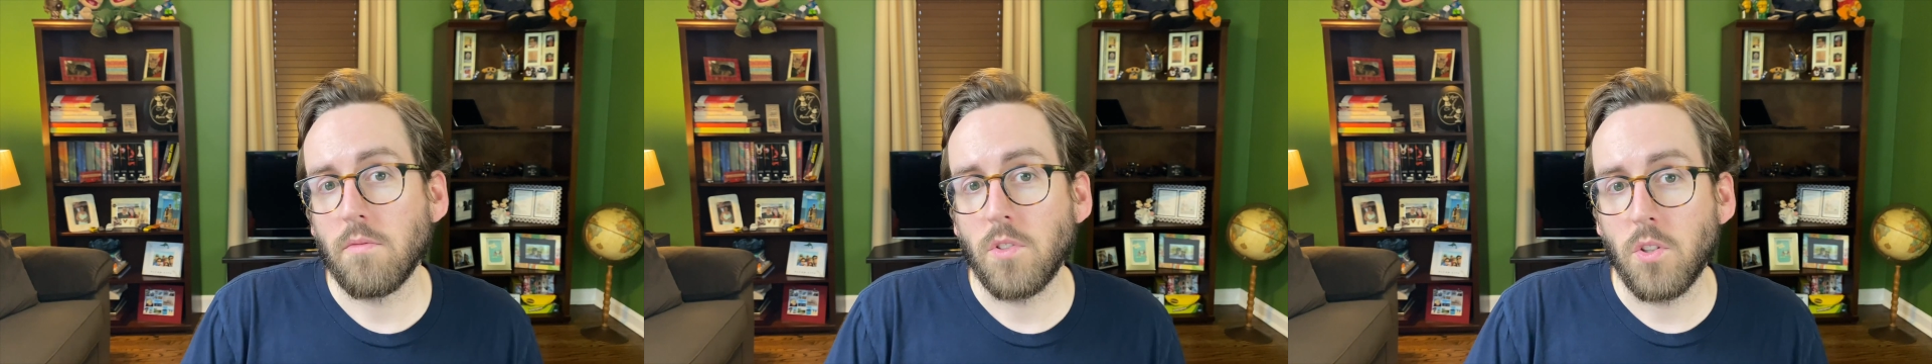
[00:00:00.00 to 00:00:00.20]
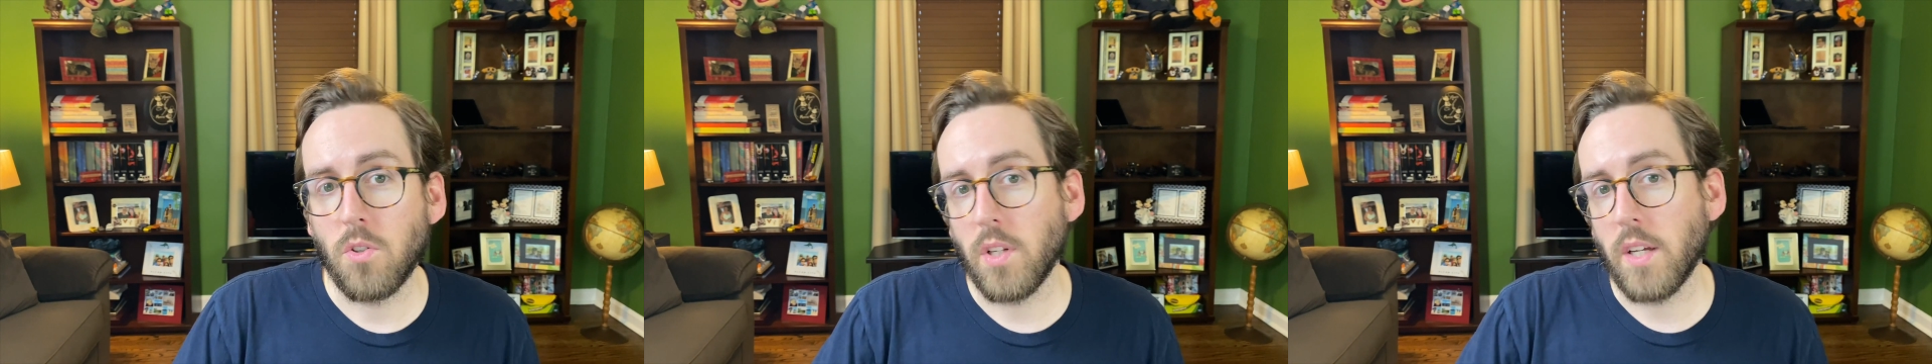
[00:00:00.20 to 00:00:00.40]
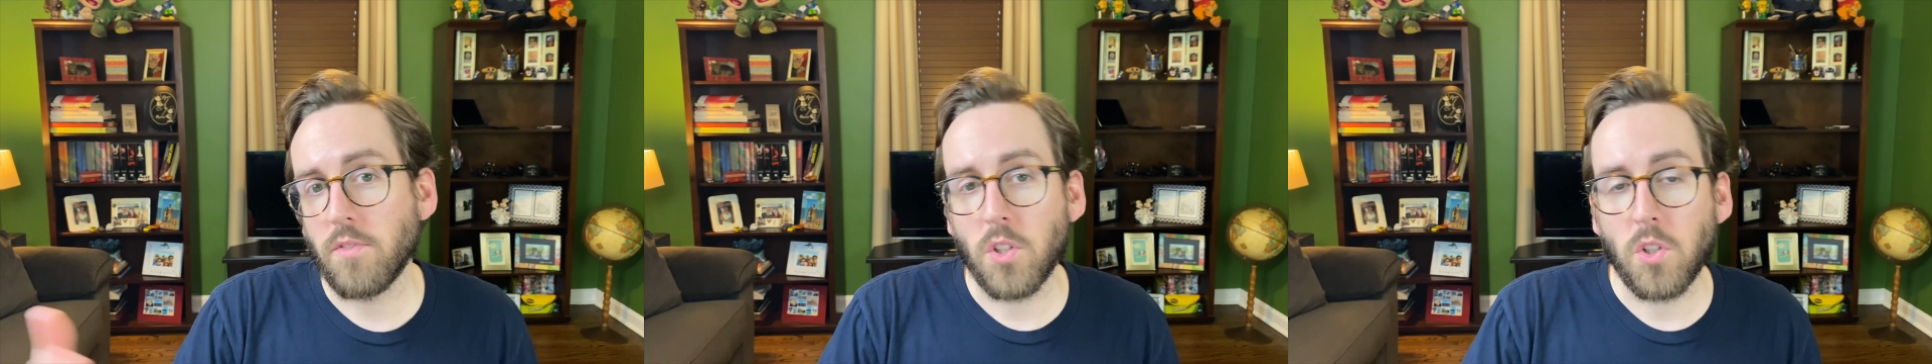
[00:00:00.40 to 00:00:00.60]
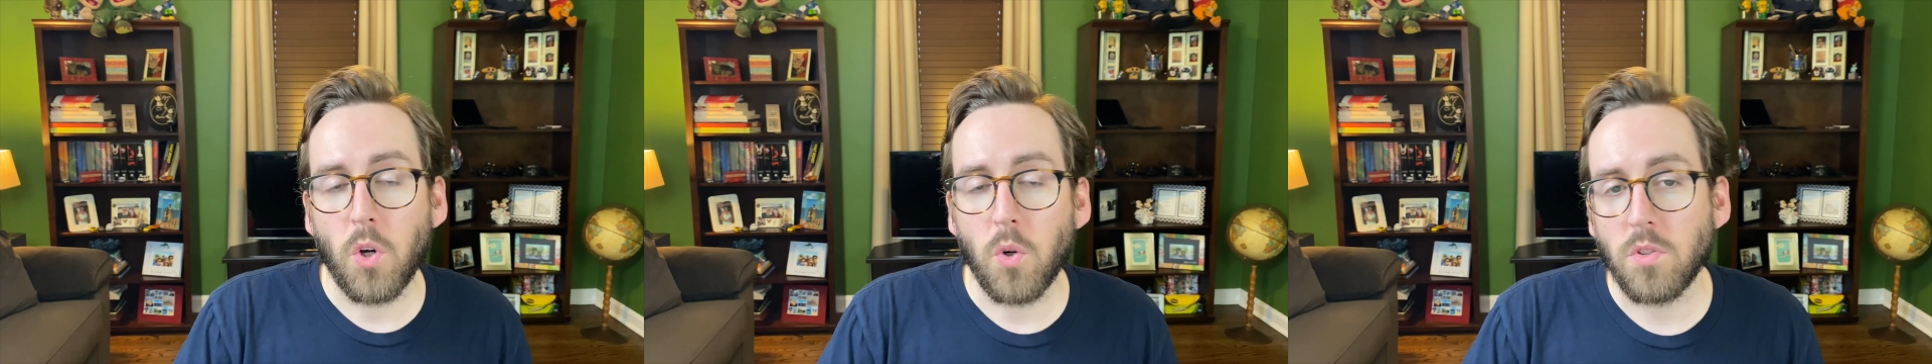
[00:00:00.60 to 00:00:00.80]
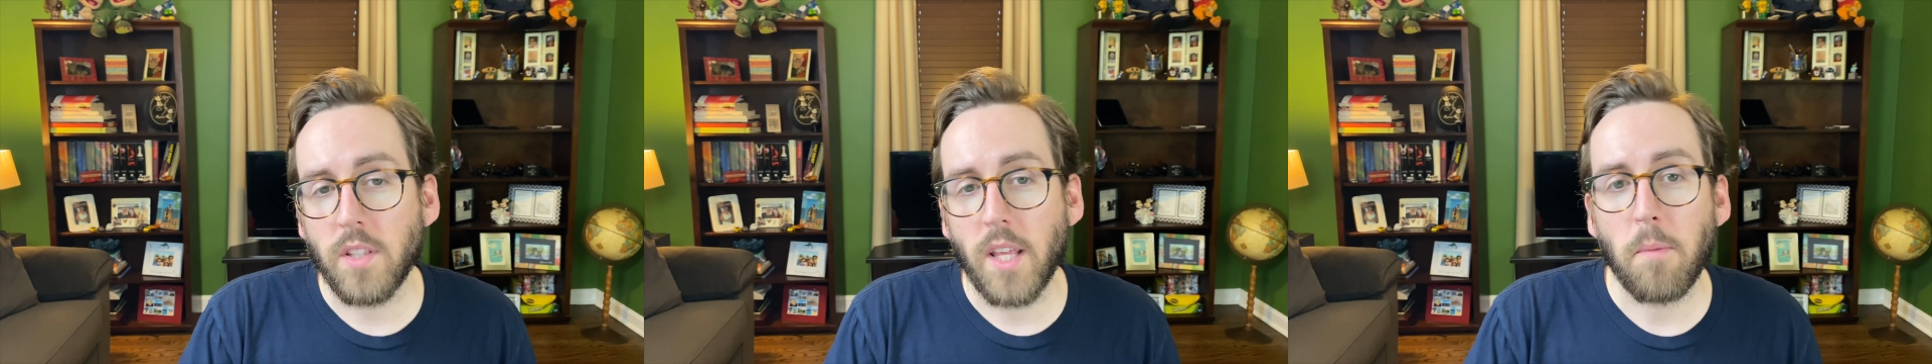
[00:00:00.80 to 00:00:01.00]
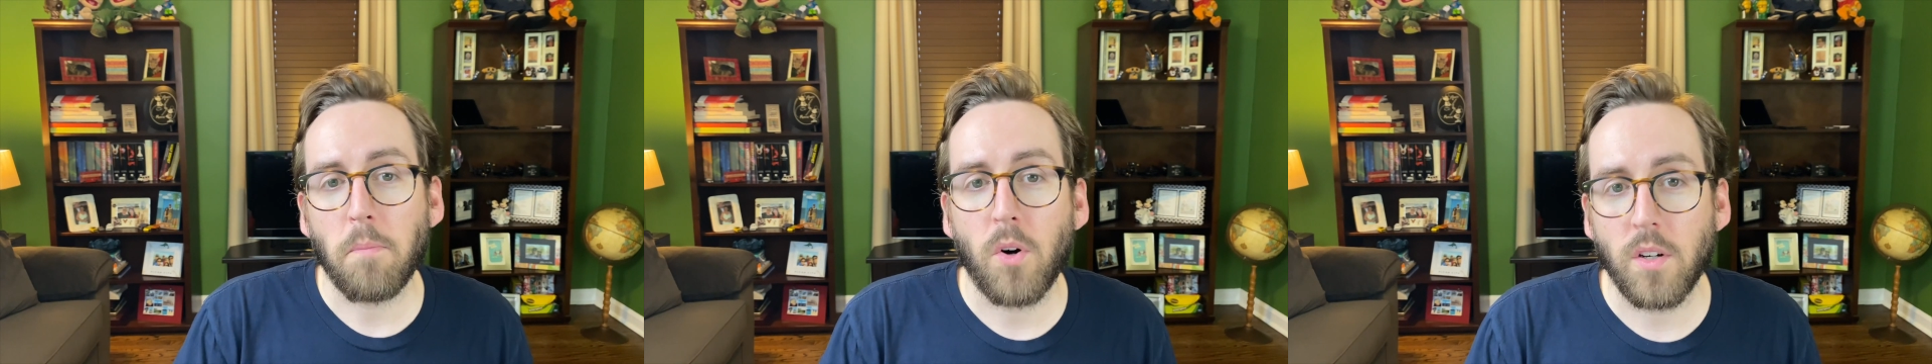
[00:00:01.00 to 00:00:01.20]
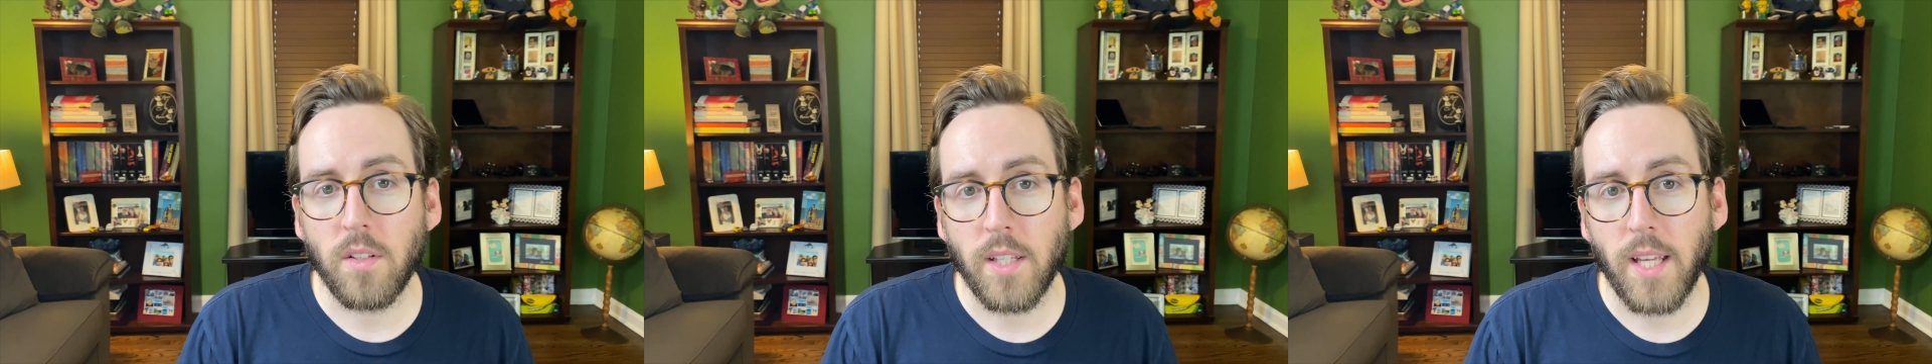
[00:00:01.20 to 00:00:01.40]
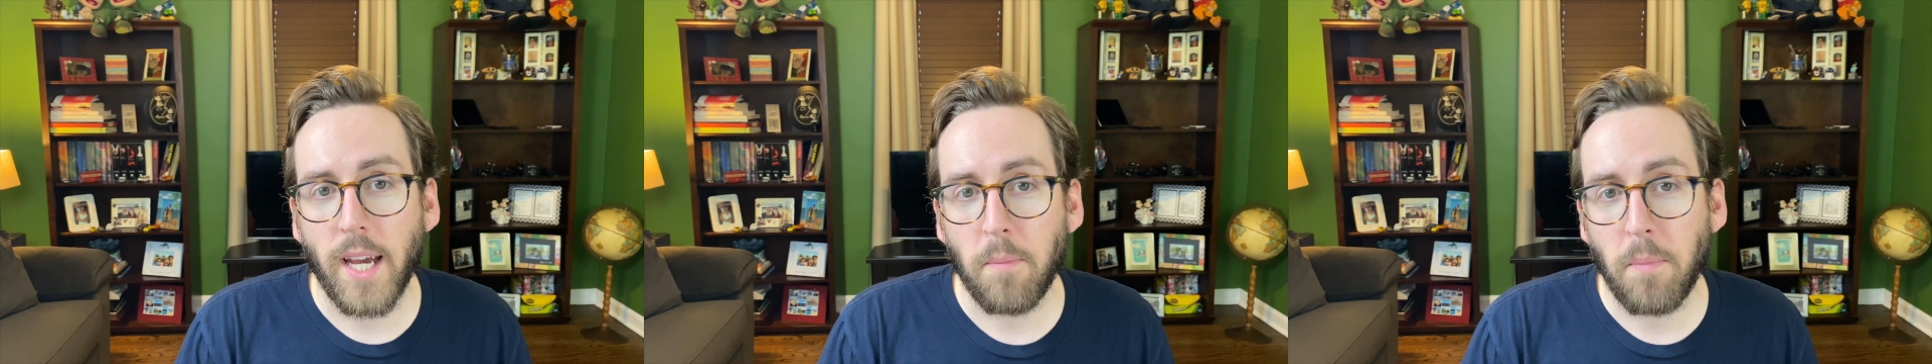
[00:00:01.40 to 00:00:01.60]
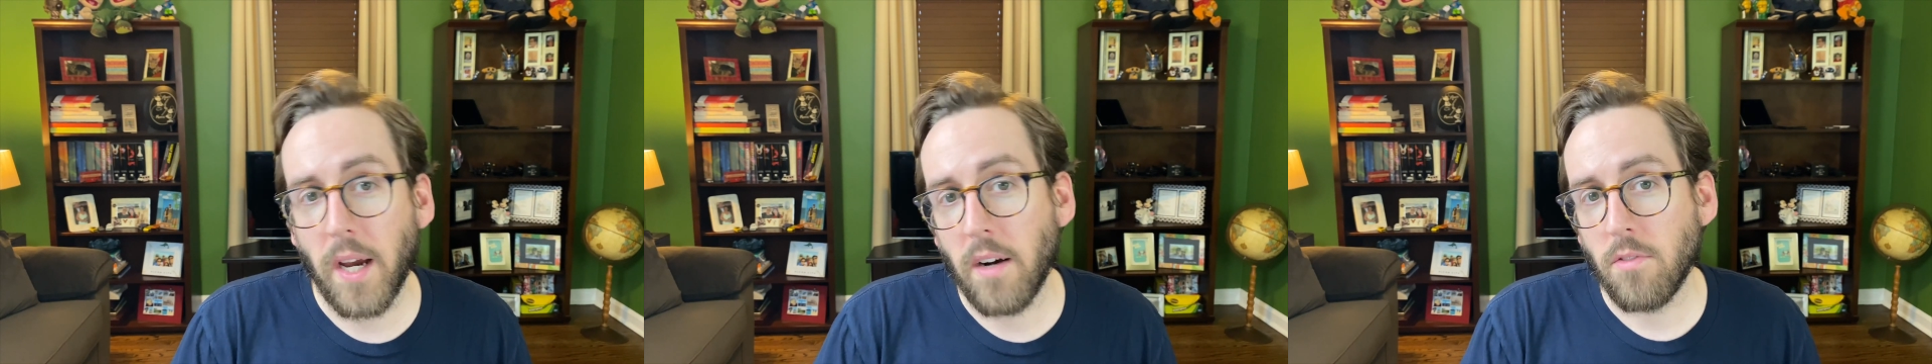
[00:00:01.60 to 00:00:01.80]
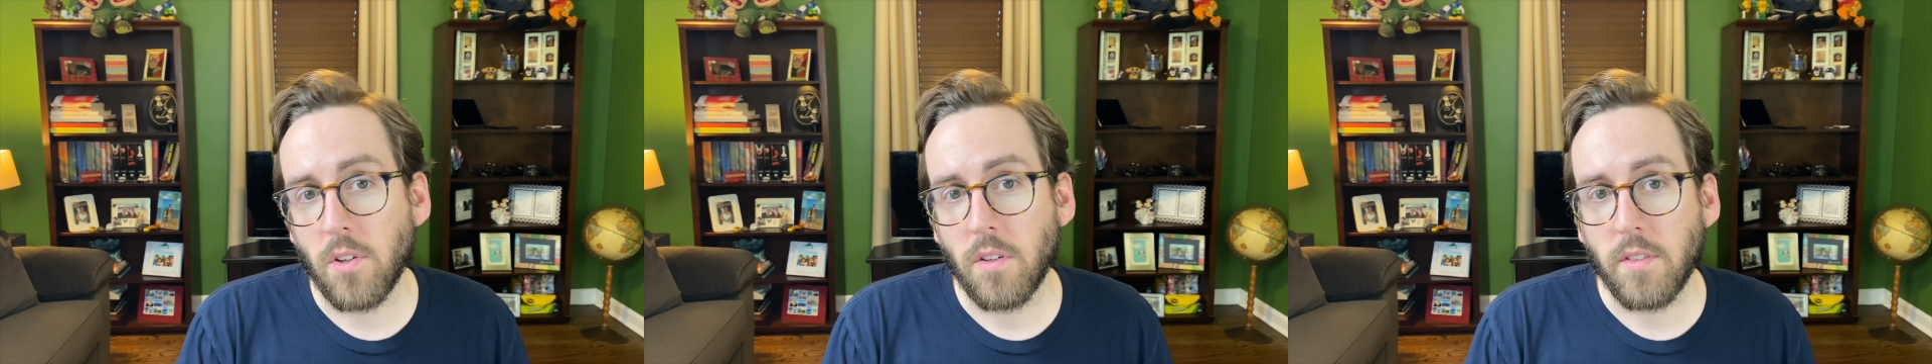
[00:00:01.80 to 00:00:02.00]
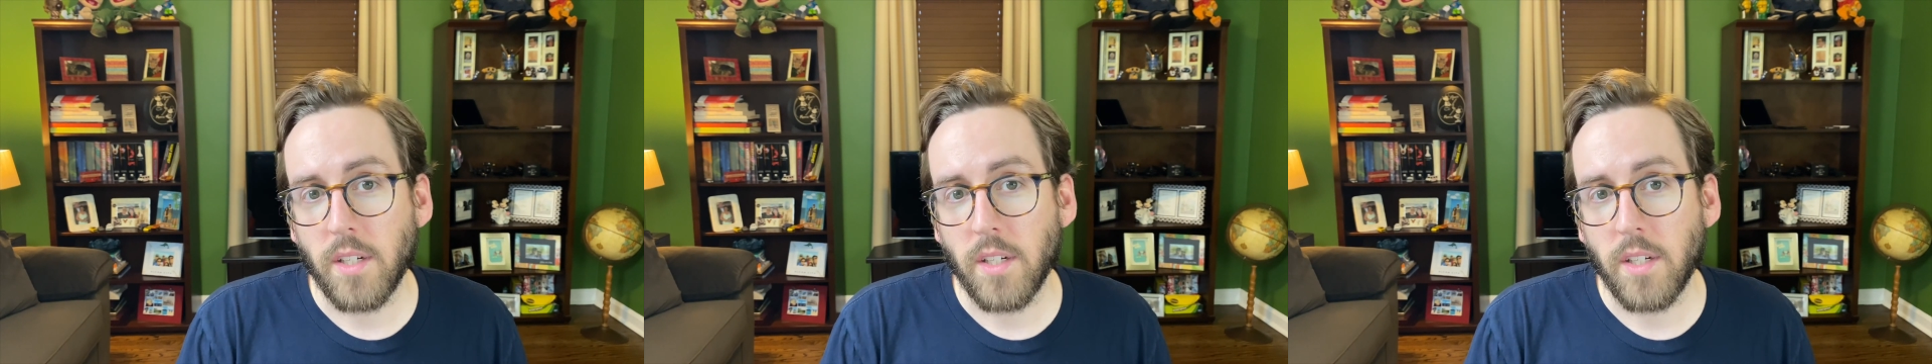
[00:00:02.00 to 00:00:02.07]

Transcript: You don't have to go to that part of the app ever,